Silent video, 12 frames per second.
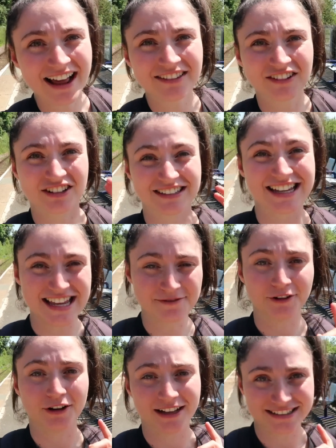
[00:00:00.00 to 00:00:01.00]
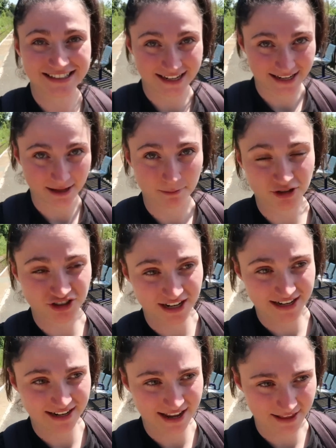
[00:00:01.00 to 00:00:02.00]
and there's even a ticket
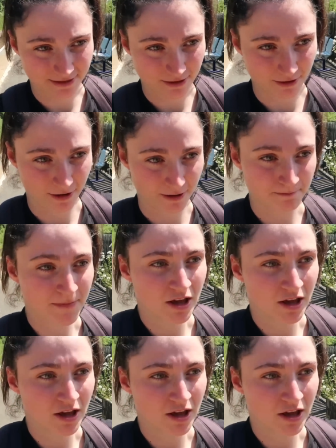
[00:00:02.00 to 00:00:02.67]
machine in there.